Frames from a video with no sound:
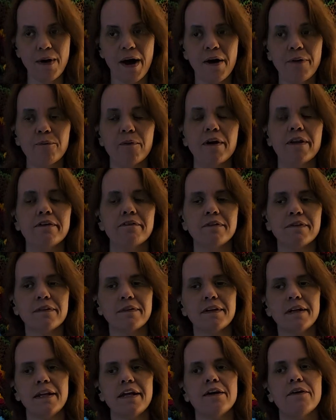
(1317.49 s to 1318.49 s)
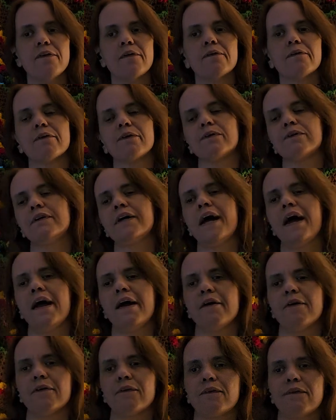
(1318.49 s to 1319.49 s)
And whether it's knitting or
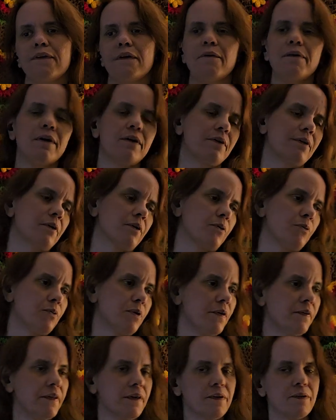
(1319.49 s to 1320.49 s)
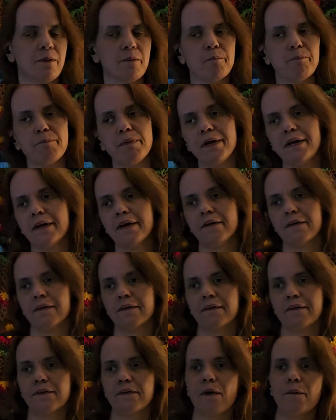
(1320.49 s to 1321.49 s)
crocheting or sewing or quilting or beading or
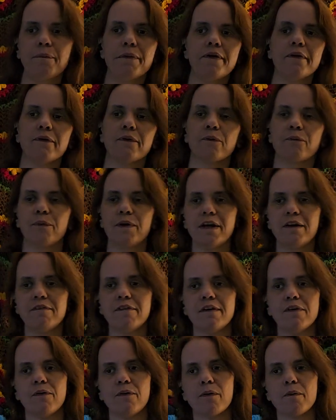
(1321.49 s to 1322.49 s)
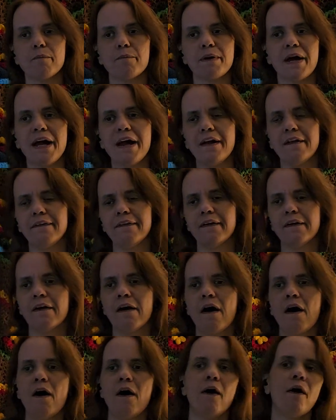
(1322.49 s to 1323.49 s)
sculpting or weaving or painting
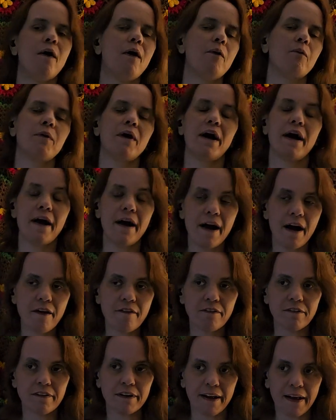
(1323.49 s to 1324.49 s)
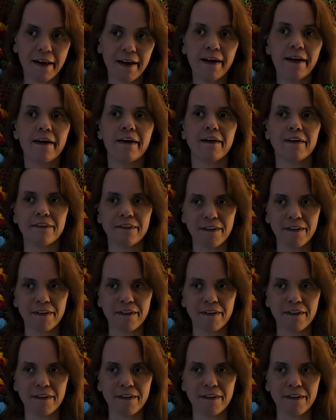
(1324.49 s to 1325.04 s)
or whatever it is